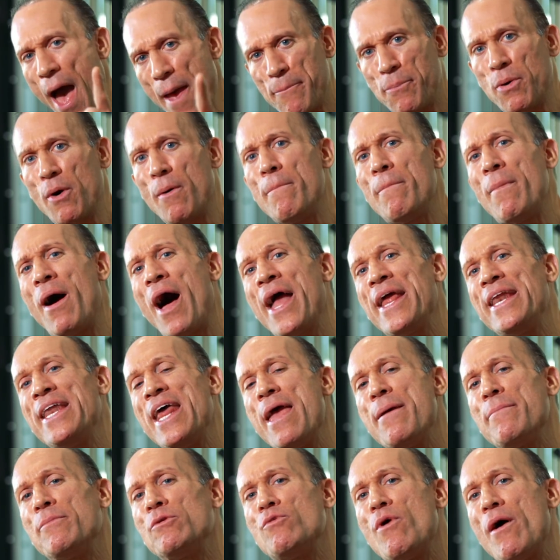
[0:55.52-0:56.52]
put my
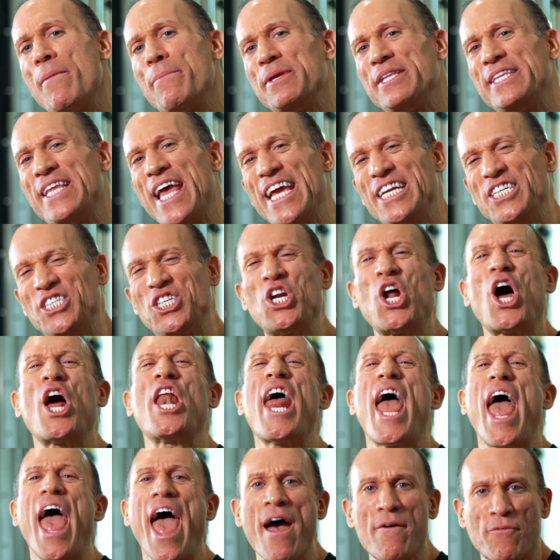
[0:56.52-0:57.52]
name and reputation on
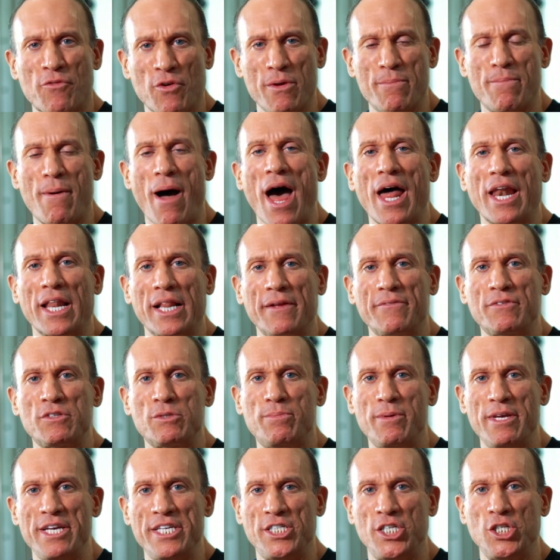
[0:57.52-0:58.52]
every bottle of
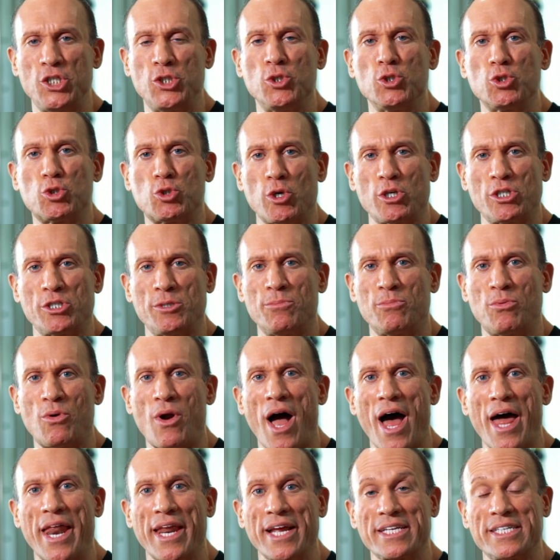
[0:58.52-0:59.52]
Species Nutrition
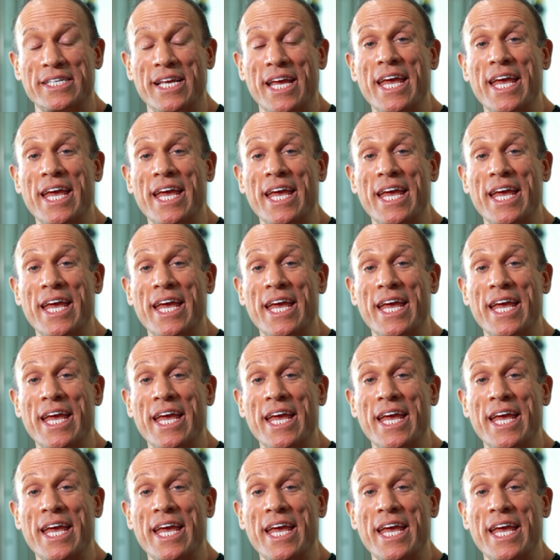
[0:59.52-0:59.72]
products.